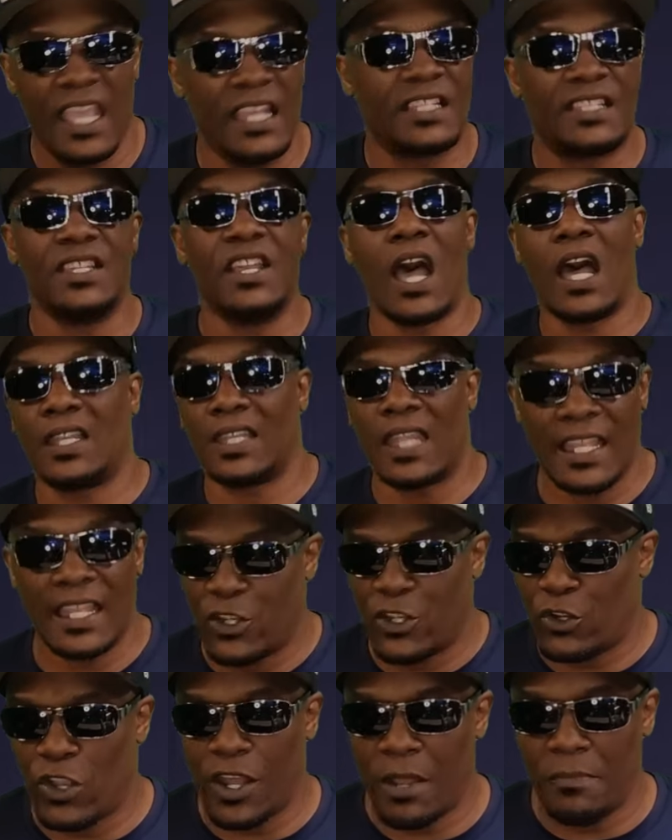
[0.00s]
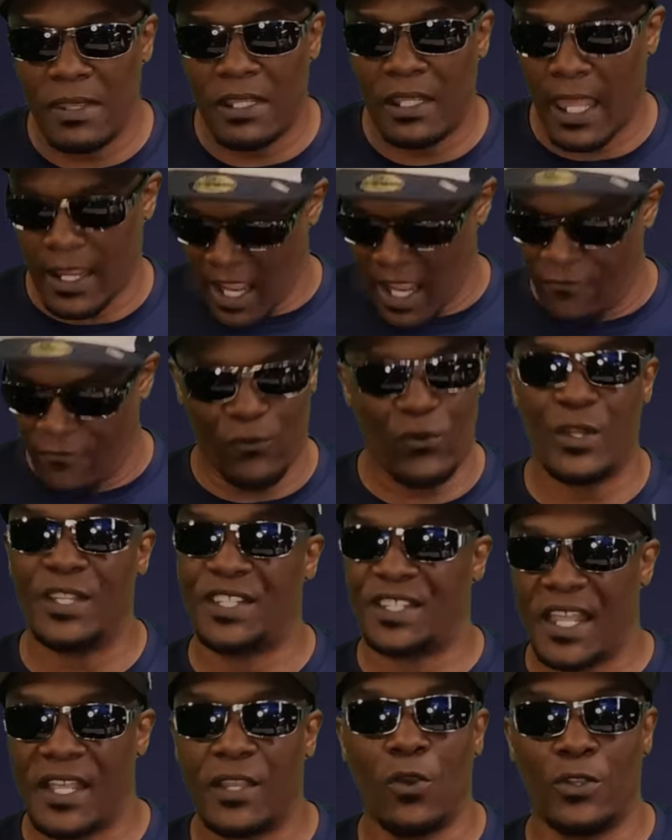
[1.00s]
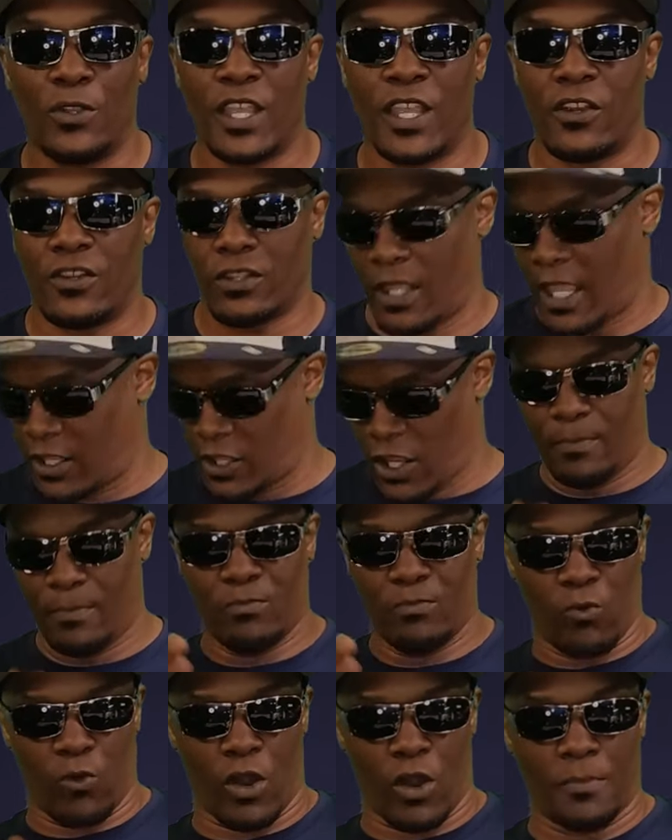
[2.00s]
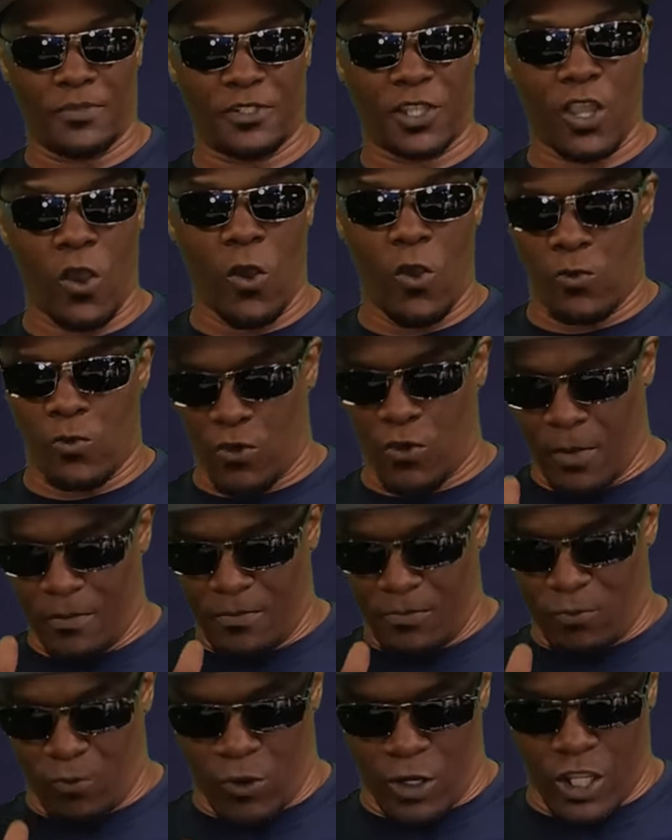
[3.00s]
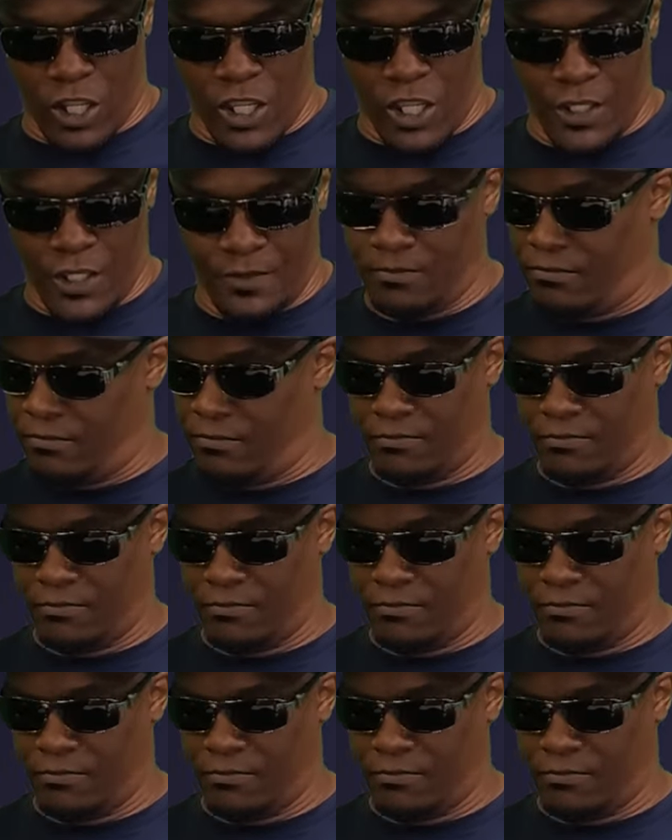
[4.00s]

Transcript: It's not like you're going to be like every single year, like, yep, we're up to code, we're up, we're good,